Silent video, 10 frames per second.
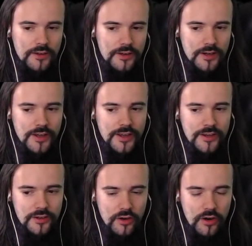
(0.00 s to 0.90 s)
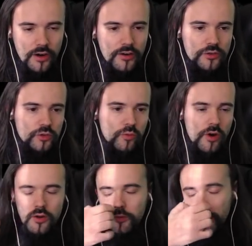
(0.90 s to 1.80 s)
anger, to
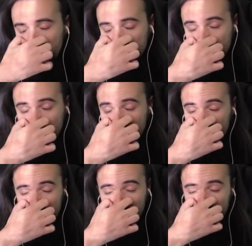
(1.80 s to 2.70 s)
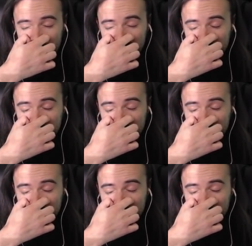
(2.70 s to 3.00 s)
work with something like